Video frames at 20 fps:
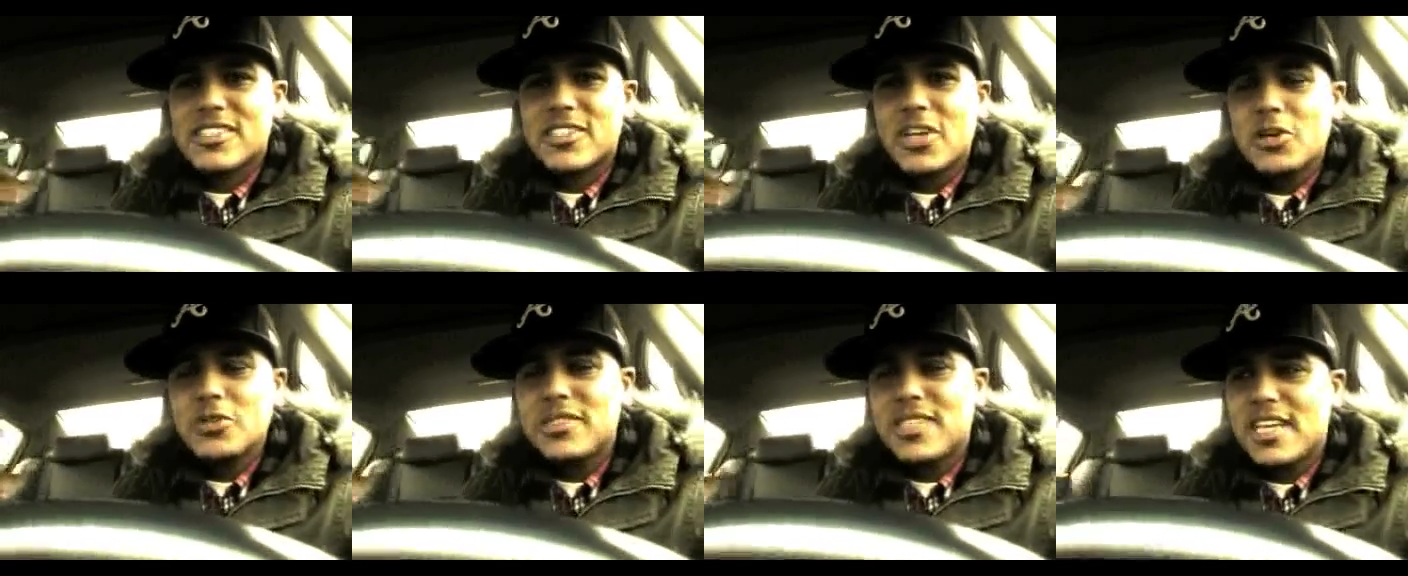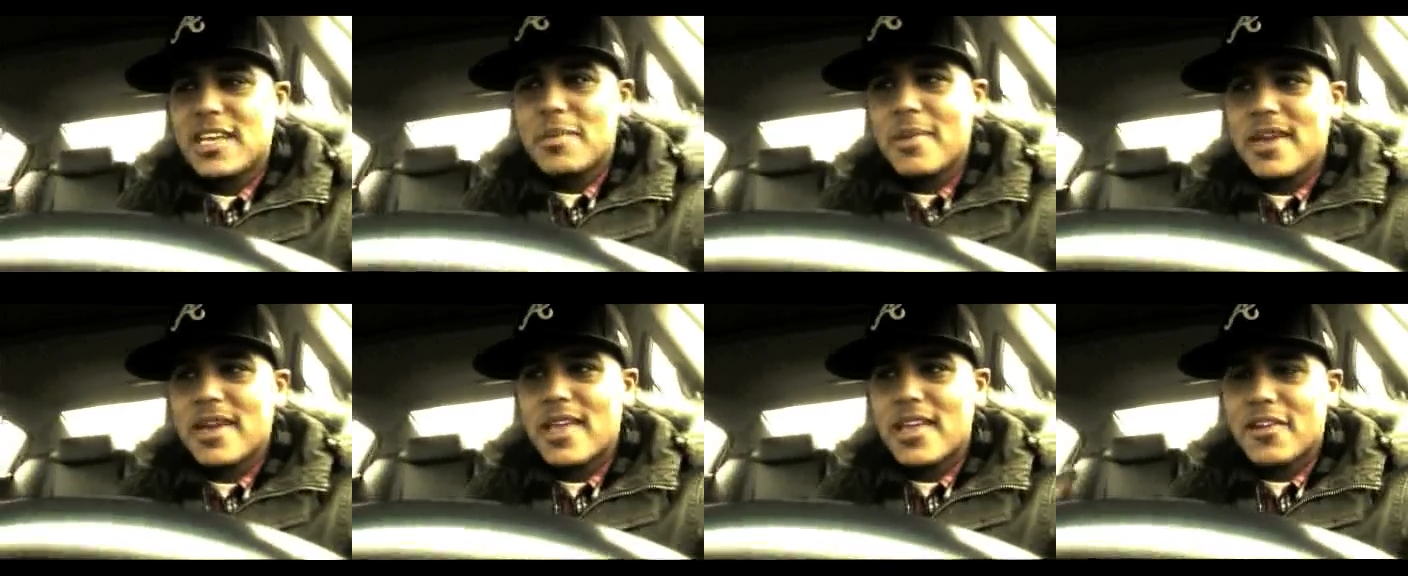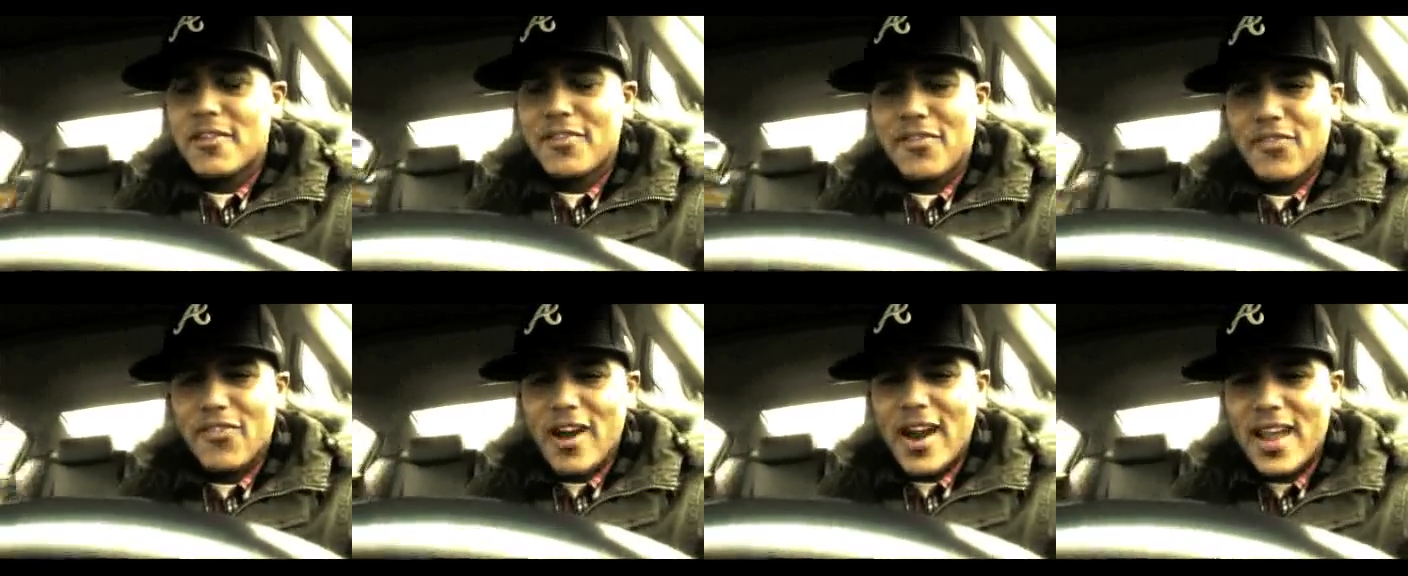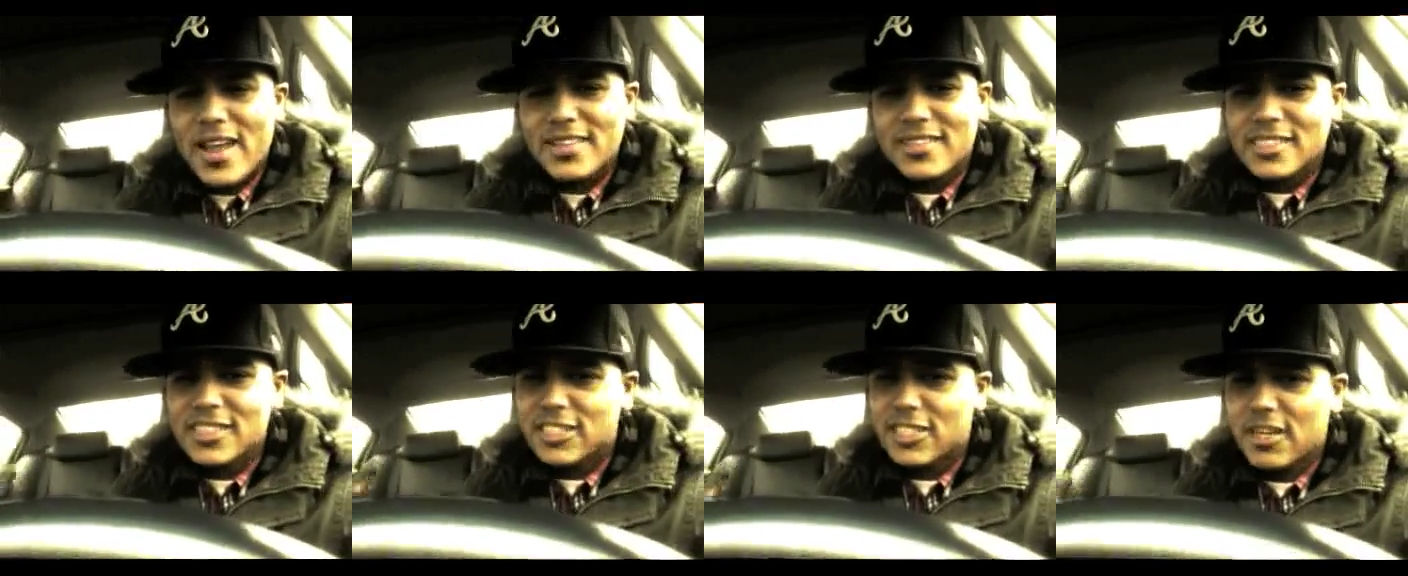so timid and
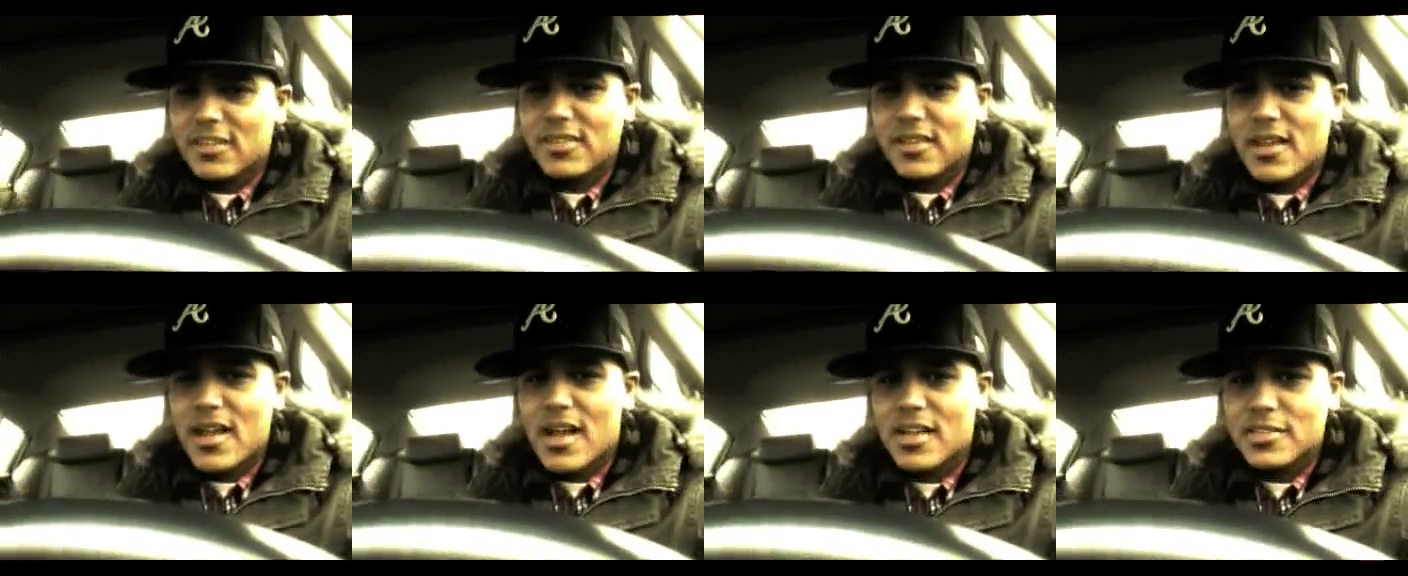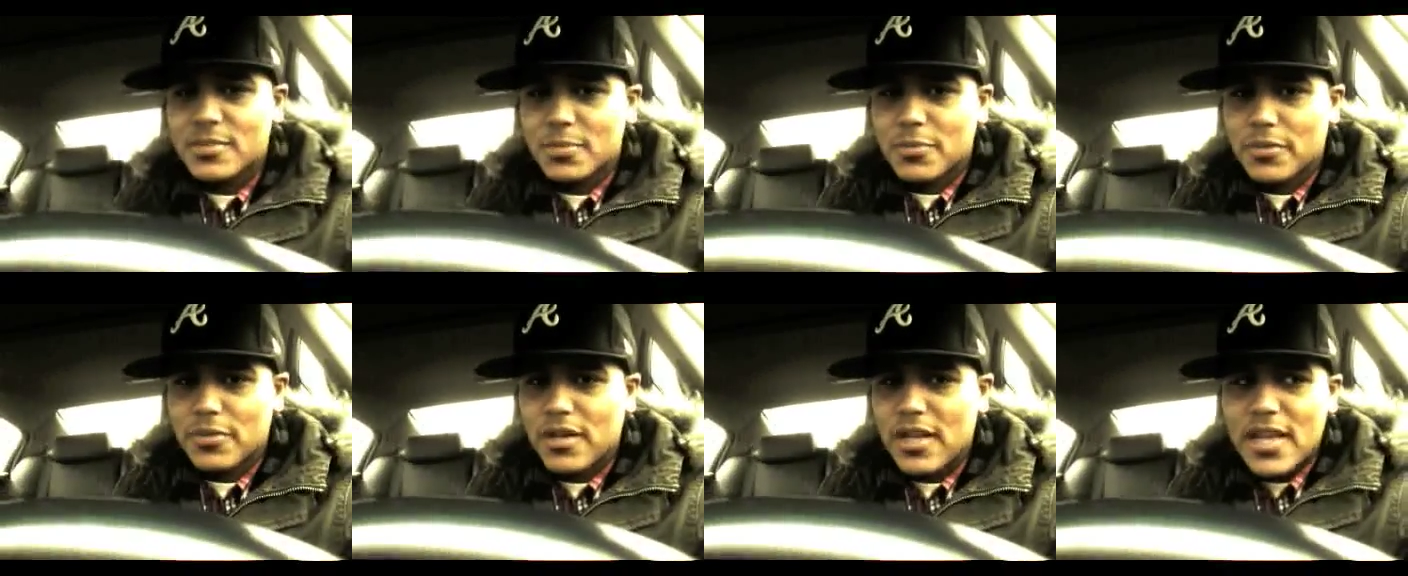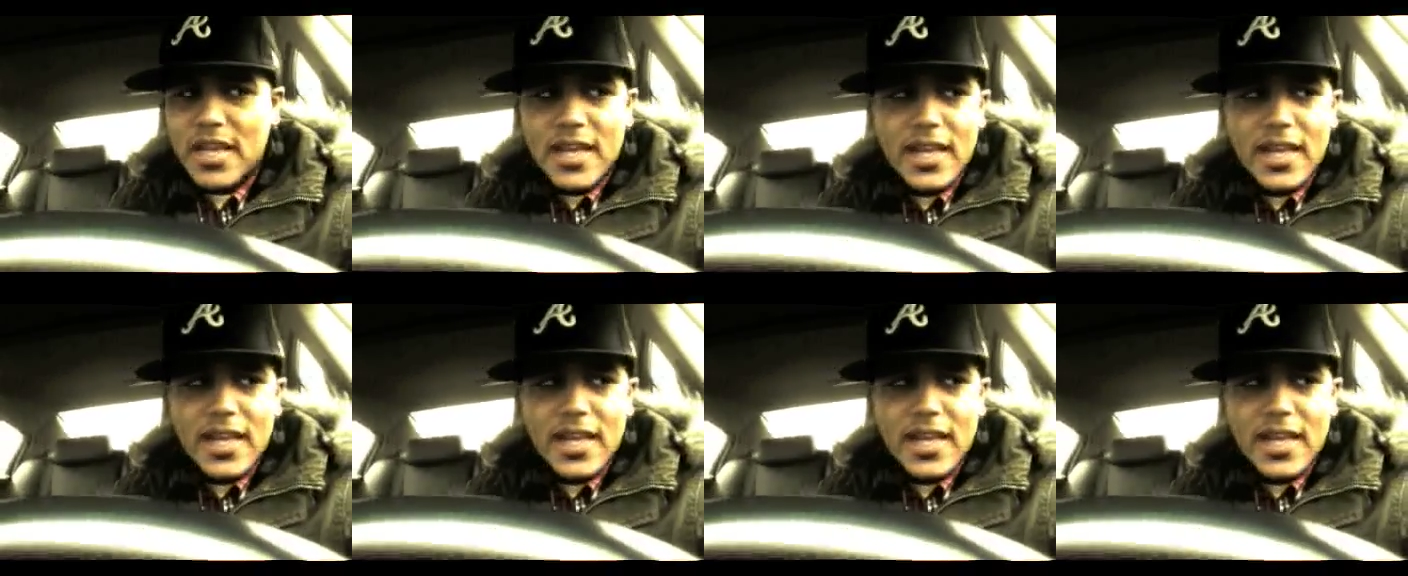afraid to share the gospel.